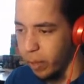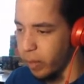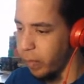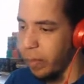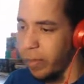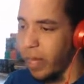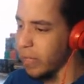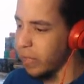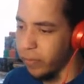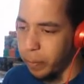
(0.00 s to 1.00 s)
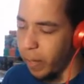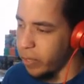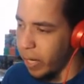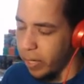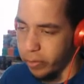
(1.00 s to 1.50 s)
Don't come at me asking for spare
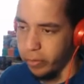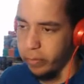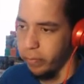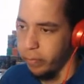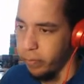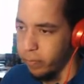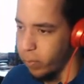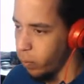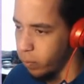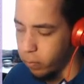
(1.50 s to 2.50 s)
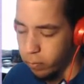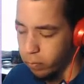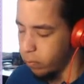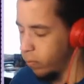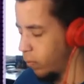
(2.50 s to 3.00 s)
change. Oh.
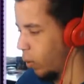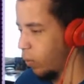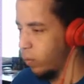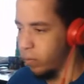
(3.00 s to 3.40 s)
oh.